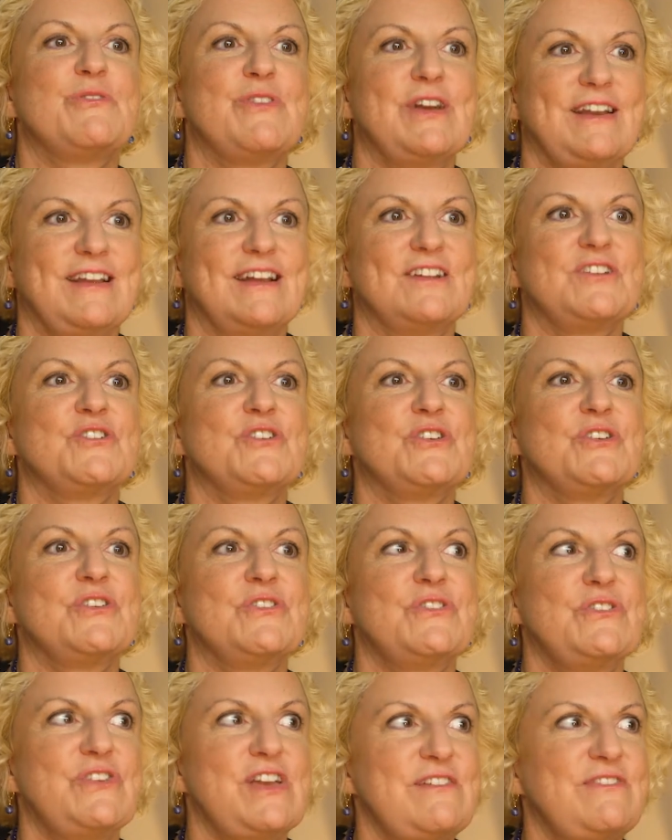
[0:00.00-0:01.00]
with financial
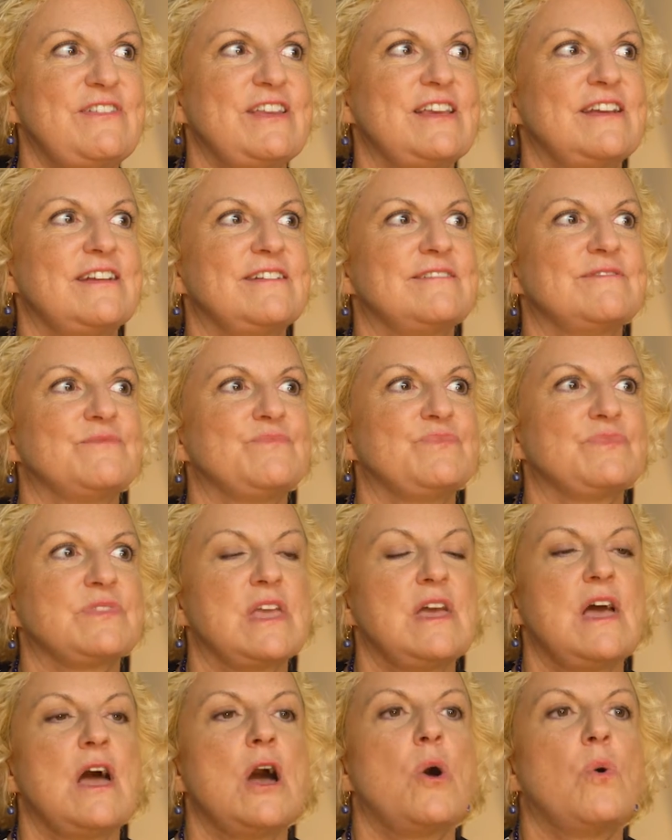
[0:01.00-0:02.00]
safety?
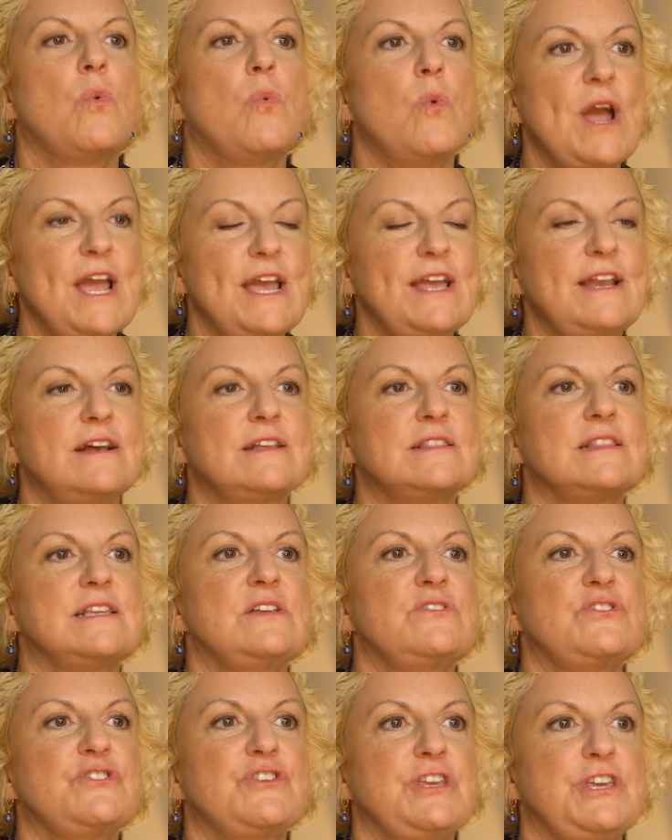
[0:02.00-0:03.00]
Wait at
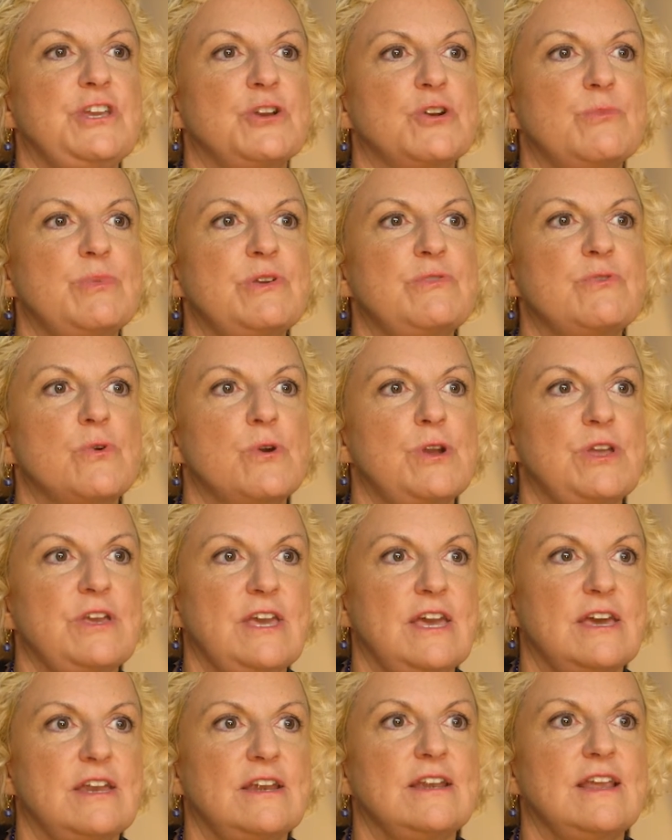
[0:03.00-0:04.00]
least a year before you
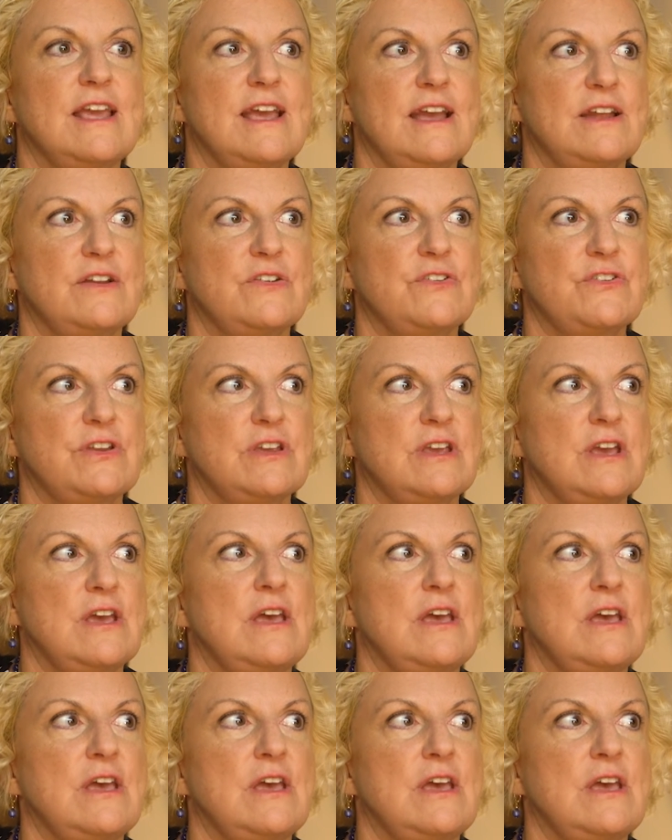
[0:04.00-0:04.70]
get engaged.